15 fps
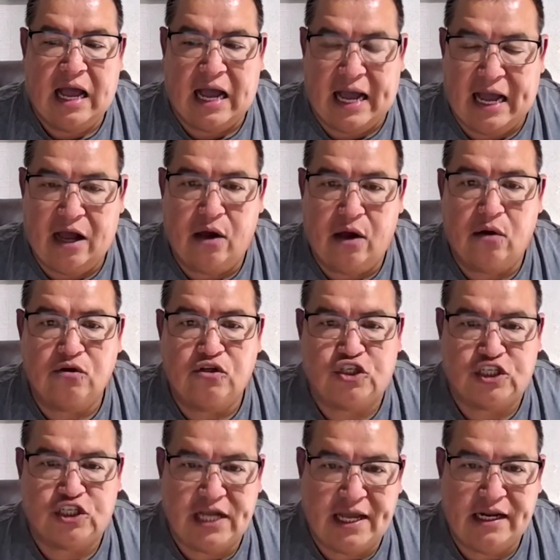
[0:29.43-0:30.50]
how
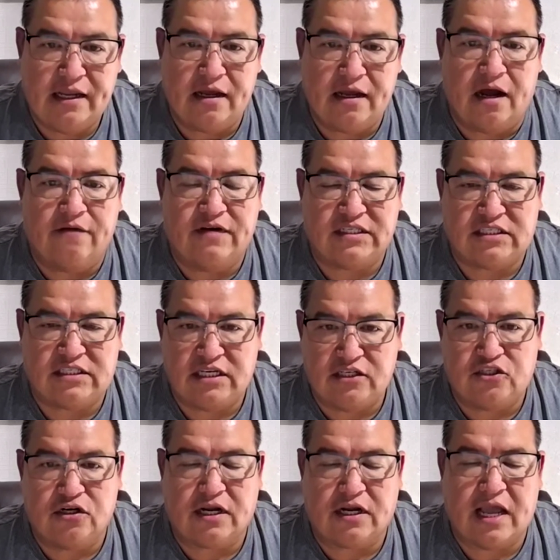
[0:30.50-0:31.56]
shitty of a
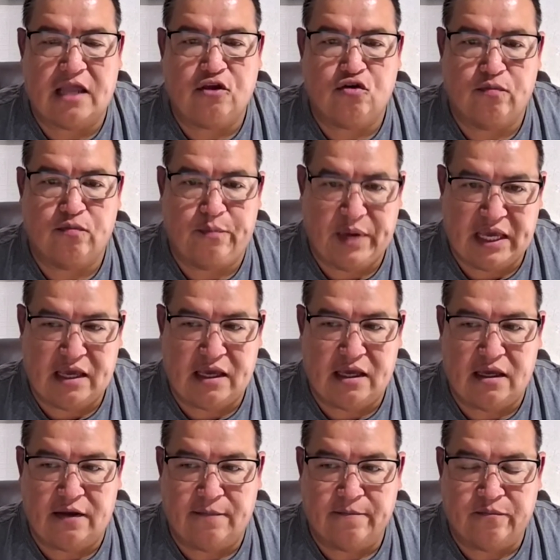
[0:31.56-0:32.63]
teacher can you
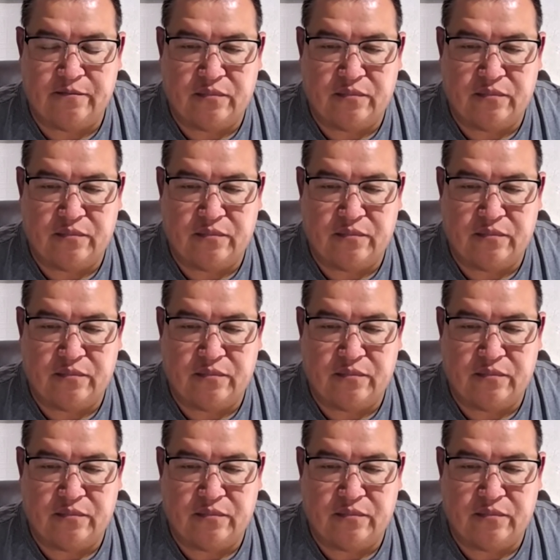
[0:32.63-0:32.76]
be